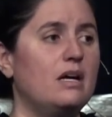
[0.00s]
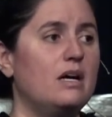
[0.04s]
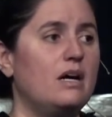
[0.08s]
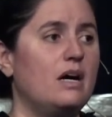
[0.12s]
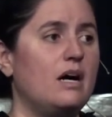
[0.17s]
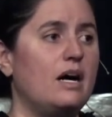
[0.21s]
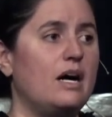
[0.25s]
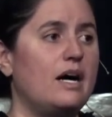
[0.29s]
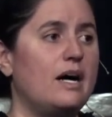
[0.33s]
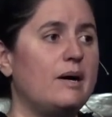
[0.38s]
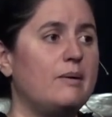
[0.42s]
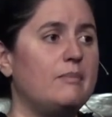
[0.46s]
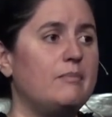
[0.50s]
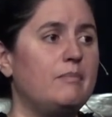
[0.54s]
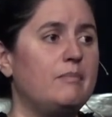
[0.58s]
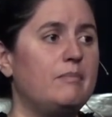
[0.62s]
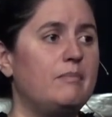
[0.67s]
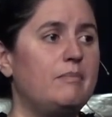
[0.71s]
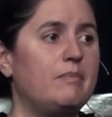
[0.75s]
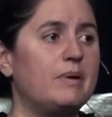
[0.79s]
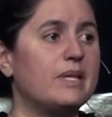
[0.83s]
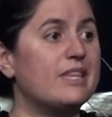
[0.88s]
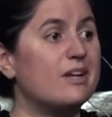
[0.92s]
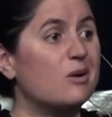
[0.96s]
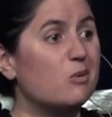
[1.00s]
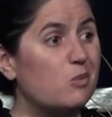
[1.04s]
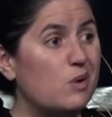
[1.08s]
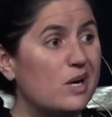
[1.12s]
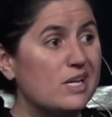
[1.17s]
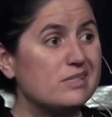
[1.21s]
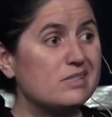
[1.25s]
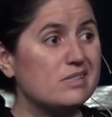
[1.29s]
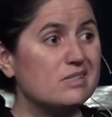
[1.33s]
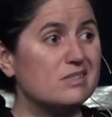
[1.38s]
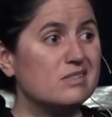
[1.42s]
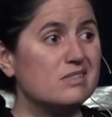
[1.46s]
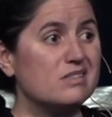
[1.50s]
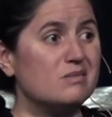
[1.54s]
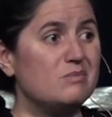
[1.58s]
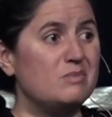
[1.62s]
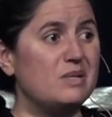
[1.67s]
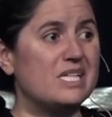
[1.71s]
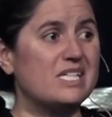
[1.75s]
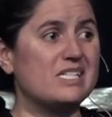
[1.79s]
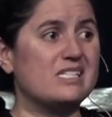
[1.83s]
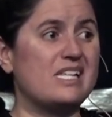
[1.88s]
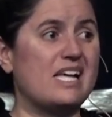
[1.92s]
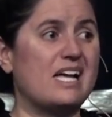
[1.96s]
Um, but there wasn't
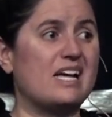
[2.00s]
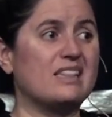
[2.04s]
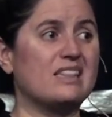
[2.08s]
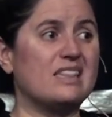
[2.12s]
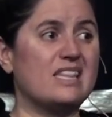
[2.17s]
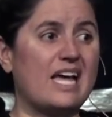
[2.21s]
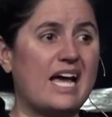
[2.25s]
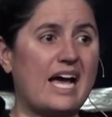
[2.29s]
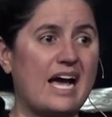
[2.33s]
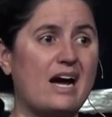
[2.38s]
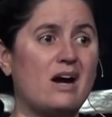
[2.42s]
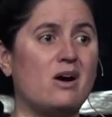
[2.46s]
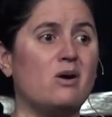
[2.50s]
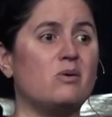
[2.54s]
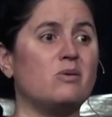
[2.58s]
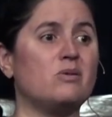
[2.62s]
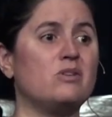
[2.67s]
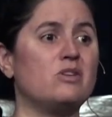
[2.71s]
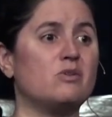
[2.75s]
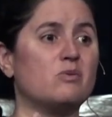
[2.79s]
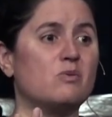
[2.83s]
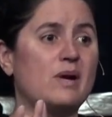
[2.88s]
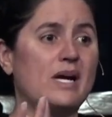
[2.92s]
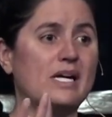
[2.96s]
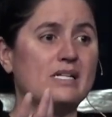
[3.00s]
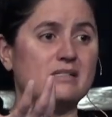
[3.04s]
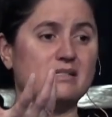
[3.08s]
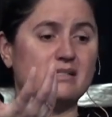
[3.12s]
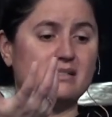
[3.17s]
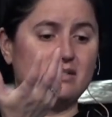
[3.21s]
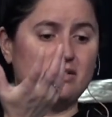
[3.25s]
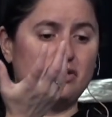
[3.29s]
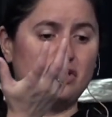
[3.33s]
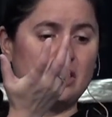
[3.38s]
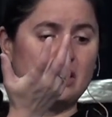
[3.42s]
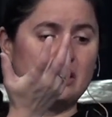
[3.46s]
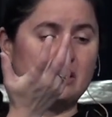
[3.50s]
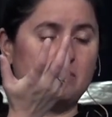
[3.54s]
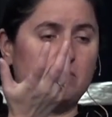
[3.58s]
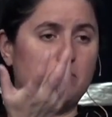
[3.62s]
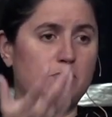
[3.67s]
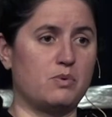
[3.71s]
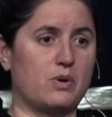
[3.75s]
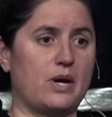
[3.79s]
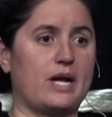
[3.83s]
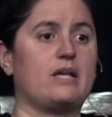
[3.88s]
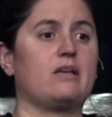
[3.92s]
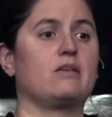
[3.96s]
because they allowed the rest to just
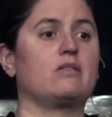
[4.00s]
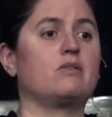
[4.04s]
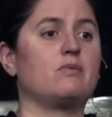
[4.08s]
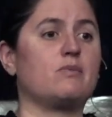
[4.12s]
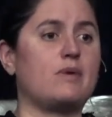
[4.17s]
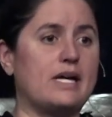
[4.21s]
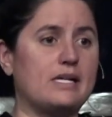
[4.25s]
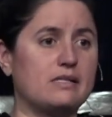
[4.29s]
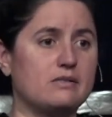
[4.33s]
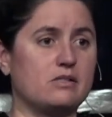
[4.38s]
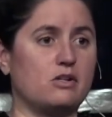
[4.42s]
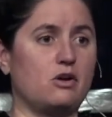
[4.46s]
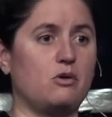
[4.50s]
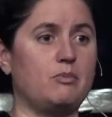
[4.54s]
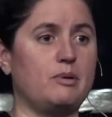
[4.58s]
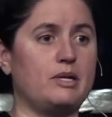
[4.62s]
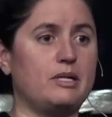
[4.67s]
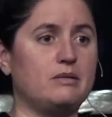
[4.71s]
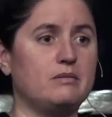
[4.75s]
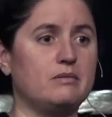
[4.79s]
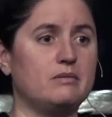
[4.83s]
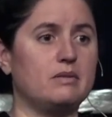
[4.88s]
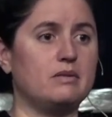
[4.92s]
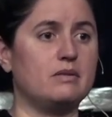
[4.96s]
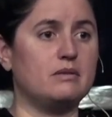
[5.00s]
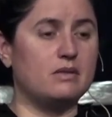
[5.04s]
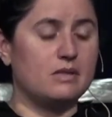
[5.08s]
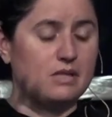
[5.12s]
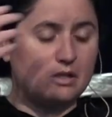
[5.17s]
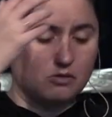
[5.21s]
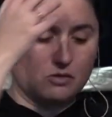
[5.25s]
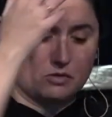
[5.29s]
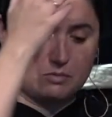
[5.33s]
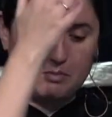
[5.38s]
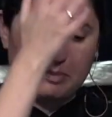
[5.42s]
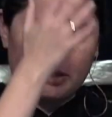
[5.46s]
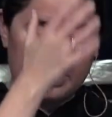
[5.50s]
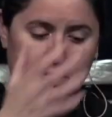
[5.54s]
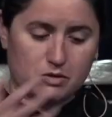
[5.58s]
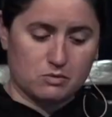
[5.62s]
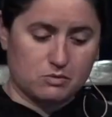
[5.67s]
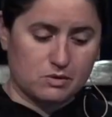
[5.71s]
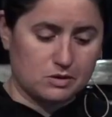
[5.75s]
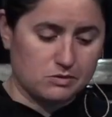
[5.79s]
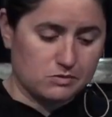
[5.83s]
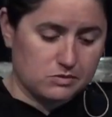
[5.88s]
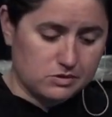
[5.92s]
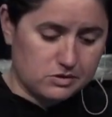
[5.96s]
break the rest open, those bitter
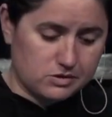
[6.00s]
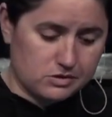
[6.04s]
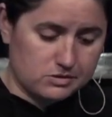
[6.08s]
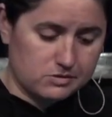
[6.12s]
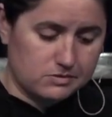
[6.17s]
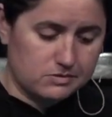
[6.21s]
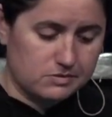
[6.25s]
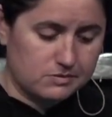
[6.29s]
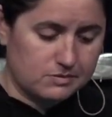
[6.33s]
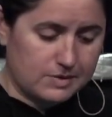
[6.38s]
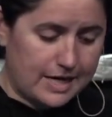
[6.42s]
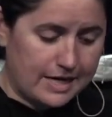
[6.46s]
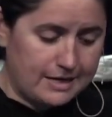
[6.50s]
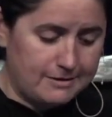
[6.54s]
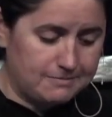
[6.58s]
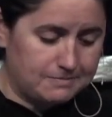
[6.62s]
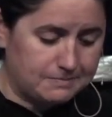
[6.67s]
roots, right?